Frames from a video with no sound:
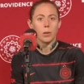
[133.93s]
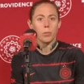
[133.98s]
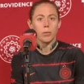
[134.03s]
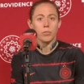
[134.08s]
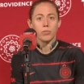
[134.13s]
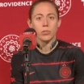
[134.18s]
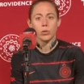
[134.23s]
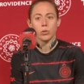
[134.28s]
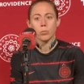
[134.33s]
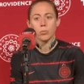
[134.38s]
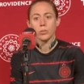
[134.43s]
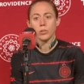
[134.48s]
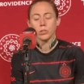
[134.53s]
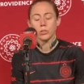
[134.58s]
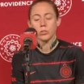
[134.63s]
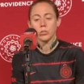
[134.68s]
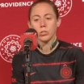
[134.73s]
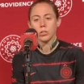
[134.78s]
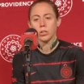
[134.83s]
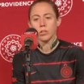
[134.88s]
If you can
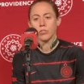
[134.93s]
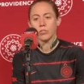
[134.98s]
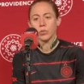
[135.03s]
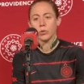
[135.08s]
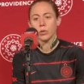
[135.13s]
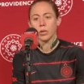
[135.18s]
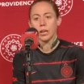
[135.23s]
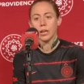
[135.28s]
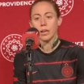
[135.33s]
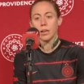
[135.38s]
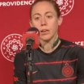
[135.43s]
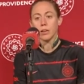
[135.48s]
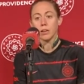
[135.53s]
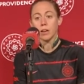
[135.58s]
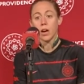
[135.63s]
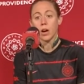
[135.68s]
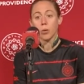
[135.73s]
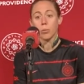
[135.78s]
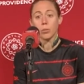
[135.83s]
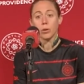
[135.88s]
produce and if you can
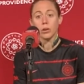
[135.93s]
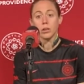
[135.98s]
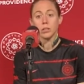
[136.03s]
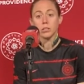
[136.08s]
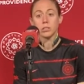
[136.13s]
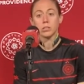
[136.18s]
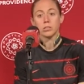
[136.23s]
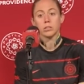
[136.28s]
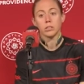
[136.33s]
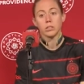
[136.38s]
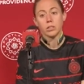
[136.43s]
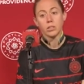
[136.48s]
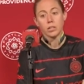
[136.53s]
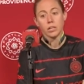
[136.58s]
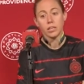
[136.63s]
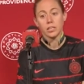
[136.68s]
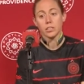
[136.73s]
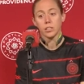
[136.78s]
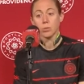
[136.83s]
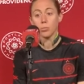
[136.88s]
help us
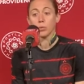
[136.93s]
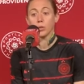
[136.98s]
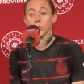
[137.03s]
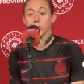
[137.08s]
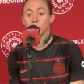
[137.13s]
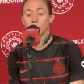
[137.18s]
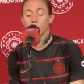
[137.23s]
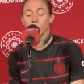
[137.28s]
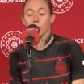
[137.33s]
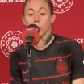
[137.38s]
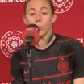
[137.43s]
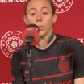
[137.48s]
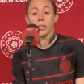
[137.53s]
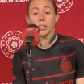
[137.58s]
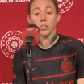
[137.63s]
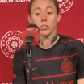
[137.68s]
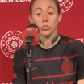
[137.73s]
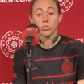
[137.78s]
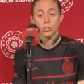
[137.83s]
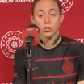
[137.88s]
get to the place where we
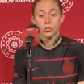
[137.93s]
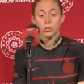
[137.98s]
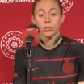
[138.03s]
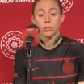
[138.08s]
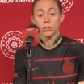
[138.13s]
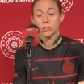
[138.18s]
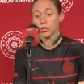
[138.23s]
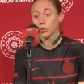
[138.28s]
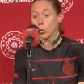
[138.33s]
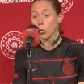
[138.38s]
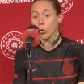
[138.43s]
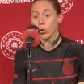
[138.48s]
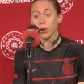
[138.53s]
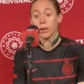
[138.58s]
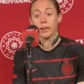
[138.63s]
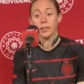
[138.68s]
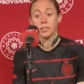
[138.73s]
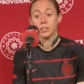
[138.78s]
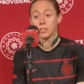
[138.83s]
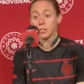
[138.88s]
can score
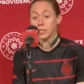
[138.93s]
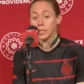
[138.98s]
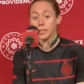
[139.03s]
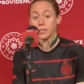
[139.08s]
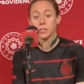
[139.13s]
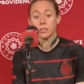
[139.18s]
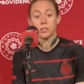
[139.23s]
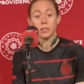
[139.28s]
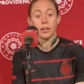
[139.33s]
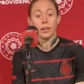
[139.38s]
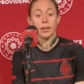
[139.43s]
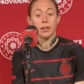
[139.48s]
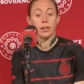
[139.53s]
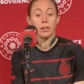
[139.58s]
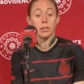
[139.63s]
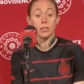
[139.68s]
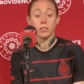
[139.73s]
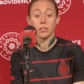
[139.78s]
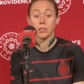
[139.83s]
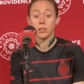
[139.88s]
and assist
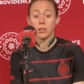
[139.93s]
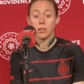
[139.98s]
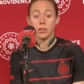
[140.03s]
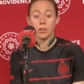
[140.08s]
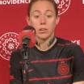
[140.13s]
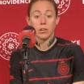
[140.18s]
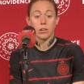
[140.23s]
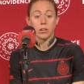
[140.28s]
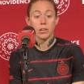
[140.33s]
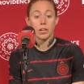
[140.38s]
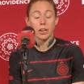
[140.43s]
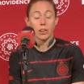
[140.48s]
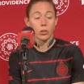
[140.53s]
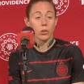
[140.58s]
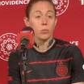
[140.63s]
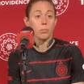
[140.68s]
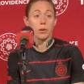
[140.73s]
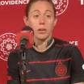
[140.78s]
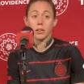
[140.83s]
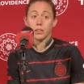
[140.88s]
and get
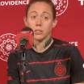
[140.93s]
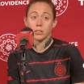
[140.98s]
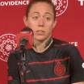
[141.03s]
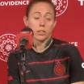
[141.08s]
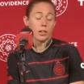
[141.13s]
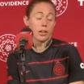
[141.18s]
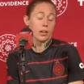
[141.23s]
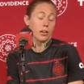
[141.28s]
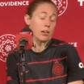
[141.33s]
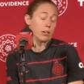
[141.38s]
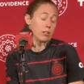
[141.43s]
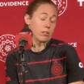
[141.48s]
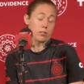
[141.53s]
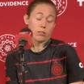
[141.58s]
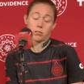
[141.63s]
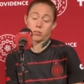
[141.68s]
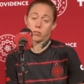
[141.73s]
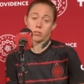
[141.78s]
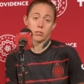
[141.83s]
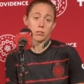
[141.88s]
good minutes, then
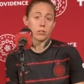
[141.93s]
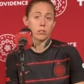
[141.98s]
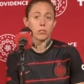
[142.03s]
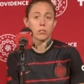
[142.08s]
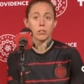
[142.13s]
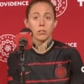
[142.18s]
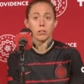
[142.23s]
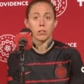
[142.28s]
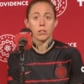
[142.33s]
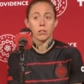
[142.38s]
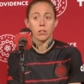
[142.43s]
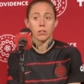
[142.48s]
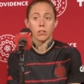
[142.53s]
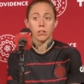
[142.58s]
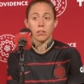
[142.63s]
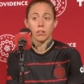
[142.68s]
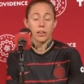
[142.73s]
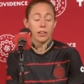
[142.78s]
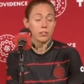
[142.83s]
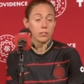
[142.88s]

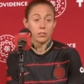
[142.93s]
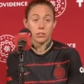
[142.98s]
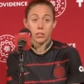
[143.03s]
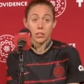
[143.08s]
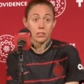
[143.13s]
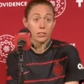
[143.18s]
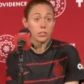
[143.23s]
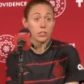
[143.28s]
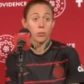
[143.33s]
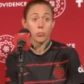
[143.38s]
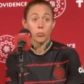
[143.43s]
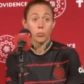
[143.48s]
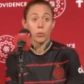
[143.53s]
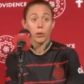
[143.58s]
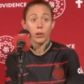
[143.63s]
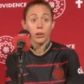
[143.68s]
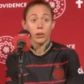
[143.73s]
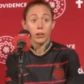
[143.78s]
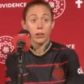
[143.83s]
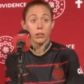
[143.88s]
that's the type of
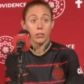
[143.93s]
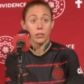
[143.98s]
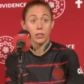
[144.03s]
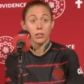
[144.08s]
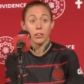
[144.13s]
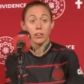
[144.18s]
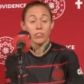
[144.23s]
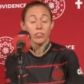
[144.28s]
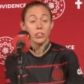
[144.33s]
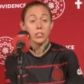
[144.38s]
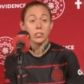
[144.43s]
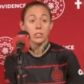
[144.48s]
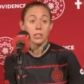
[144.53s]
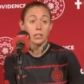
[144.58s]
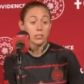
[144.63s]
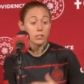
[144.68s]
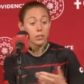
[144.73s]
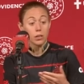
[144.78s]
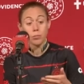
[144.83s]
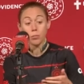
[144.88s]
player that Liv is, and
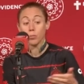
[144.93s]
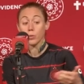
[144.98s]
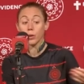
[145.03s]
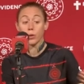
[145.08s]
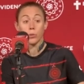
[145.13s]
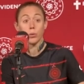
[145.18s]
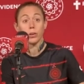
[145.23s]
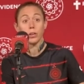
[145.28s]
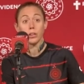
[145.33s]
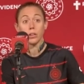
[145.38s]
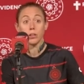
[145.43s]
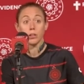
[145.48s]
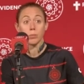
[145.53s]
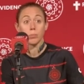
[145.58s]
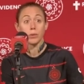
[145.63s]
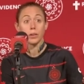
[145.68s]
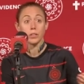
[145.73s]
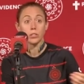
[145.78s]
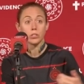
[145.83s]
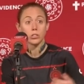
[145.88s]
that's the type of player we need on
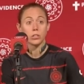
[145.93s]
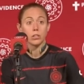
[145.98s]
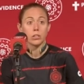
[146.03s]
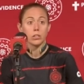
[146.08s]
the pitch.